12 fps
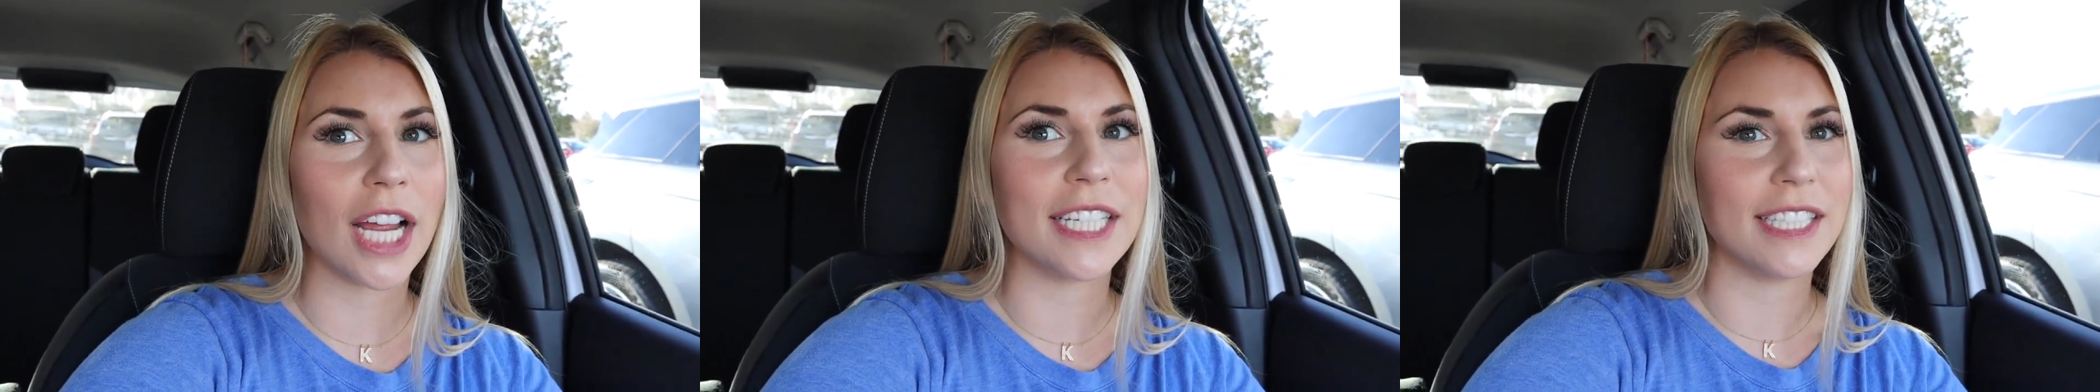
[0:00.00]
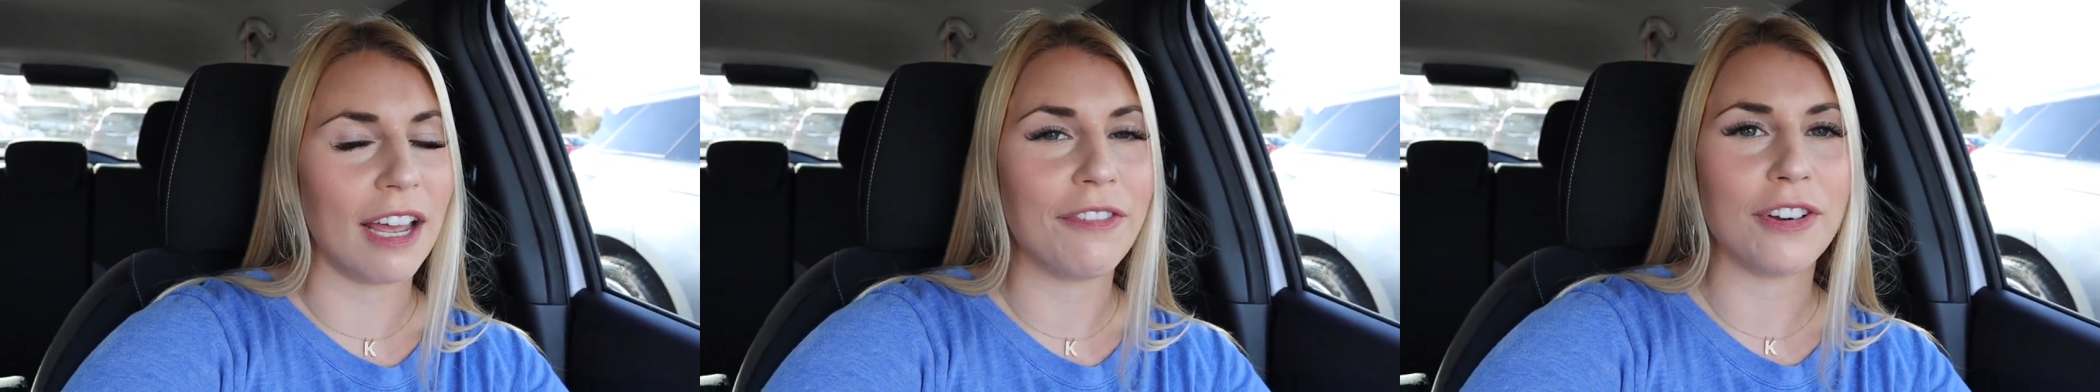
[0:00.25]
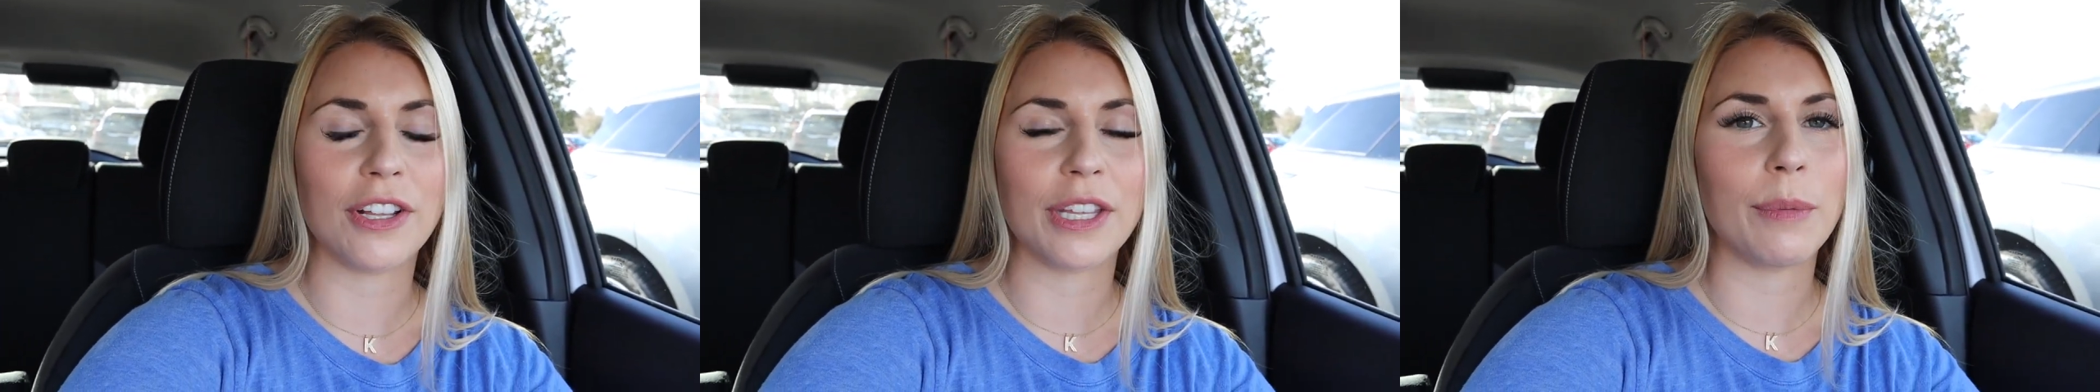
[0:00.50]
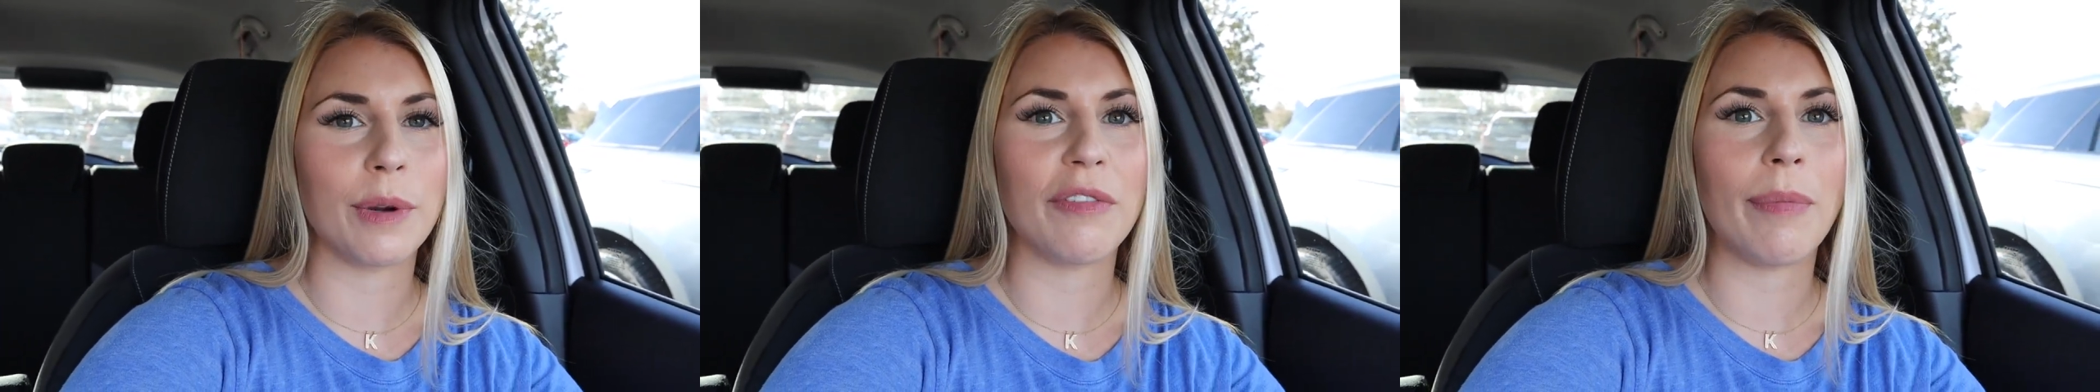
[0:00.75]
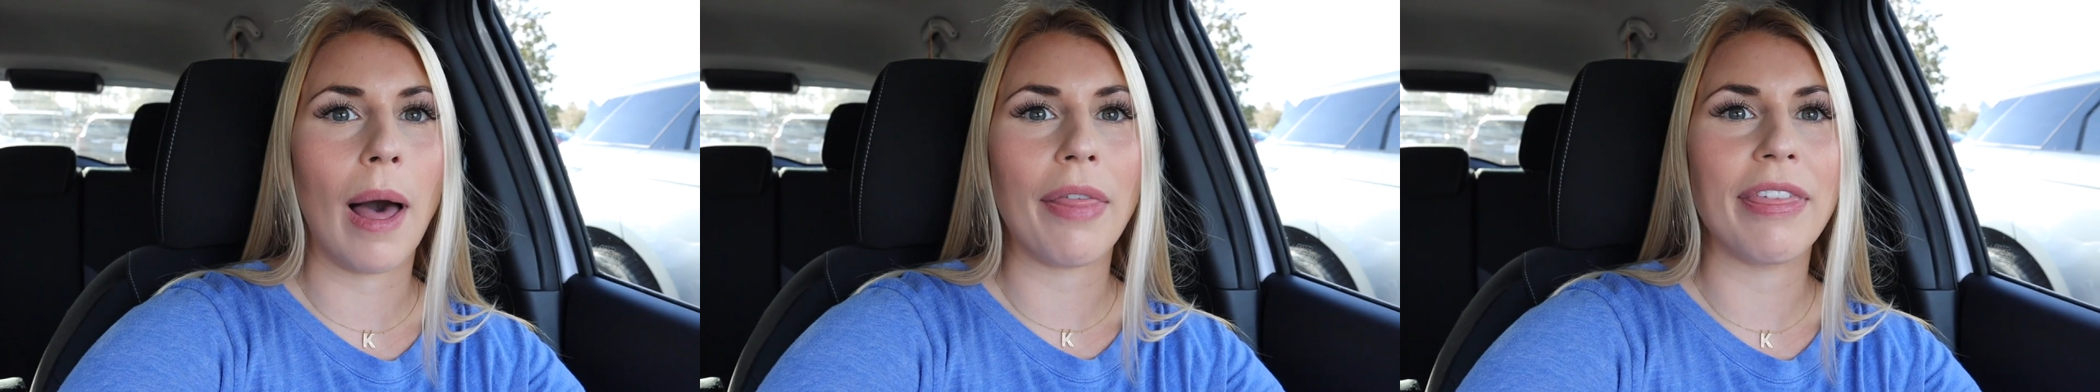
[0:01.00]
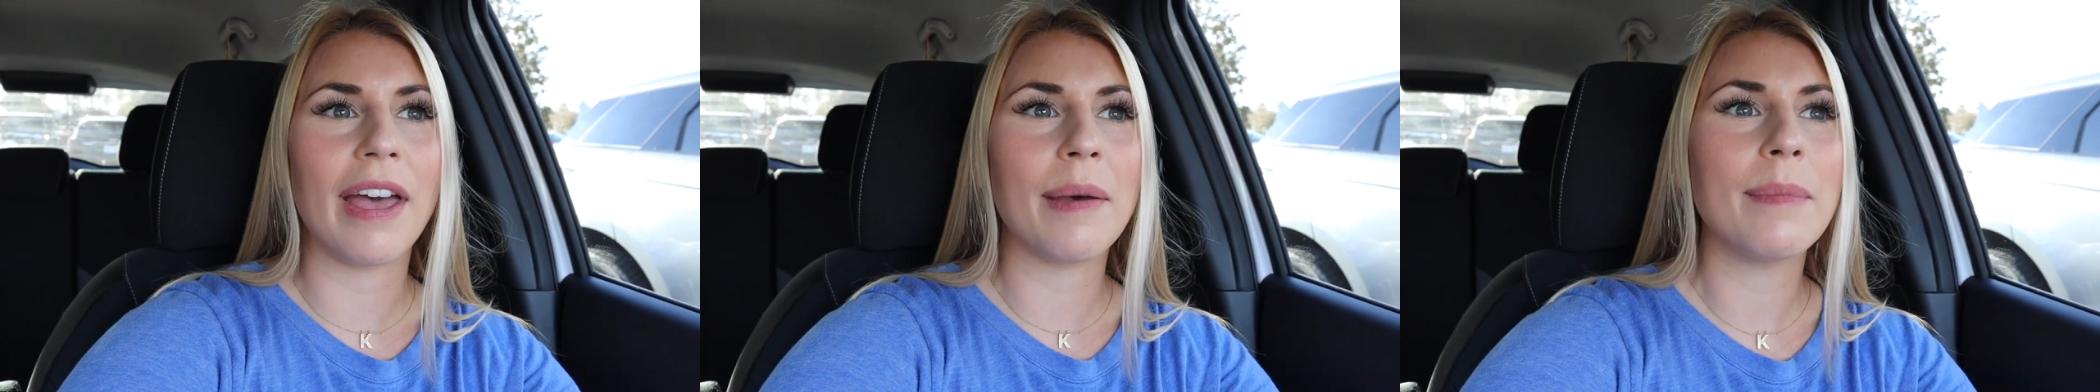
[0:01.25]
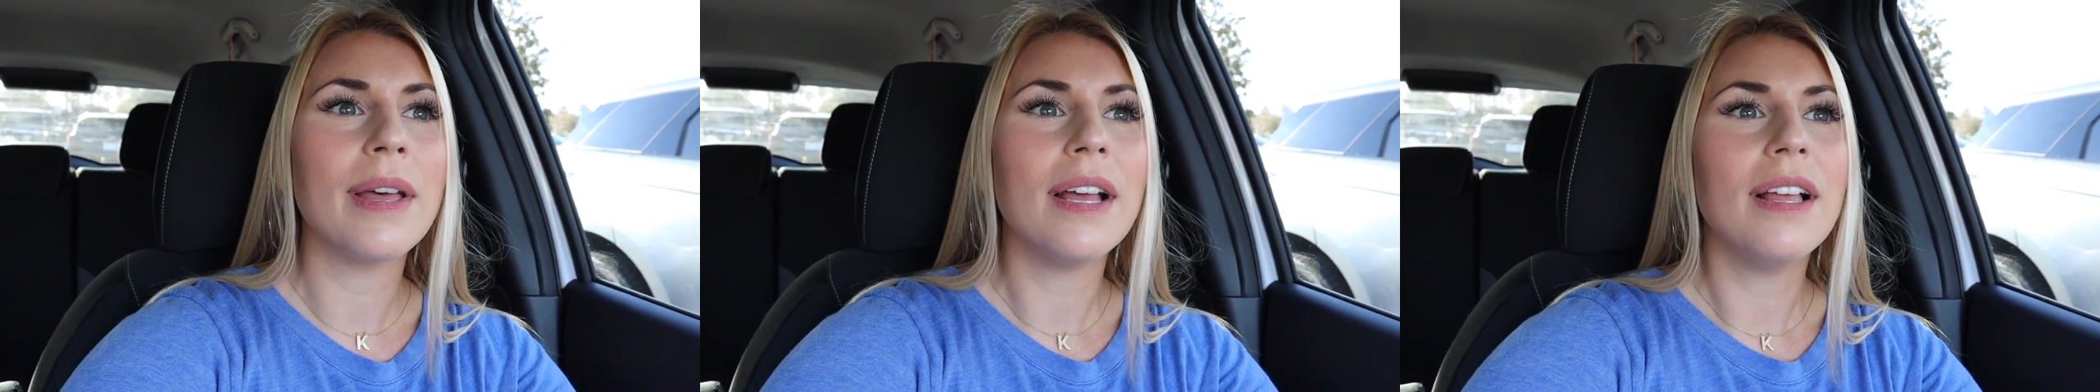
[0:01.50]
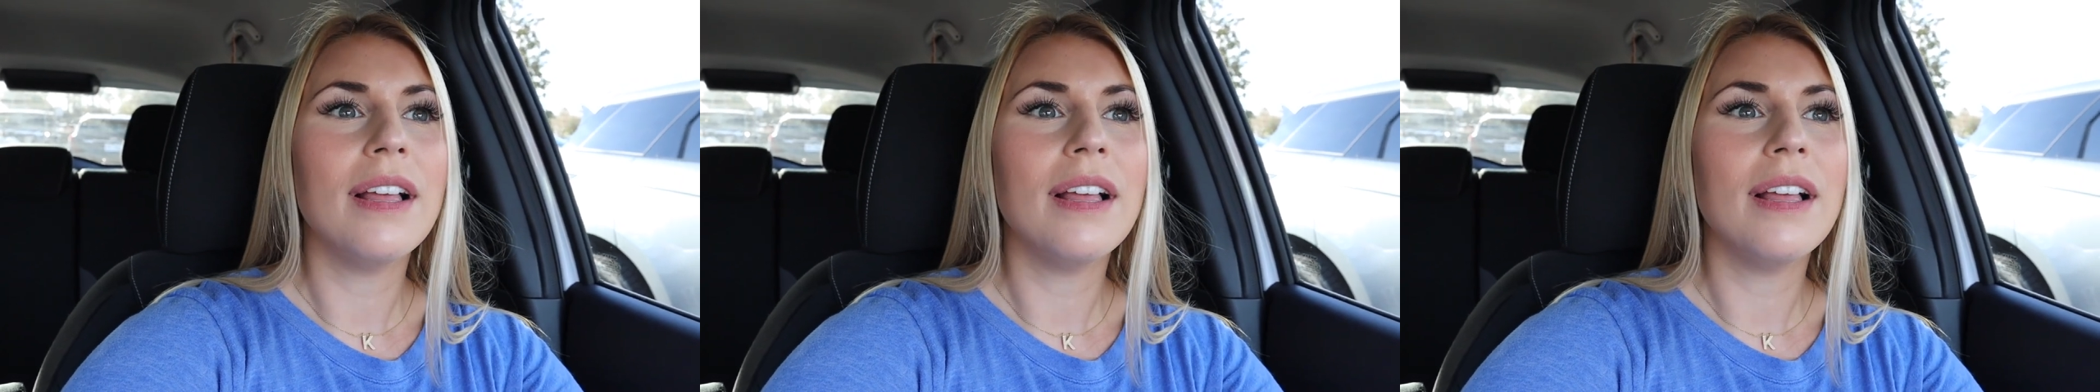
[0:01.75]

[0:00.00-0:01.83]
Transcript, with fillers: I definitely would have bought them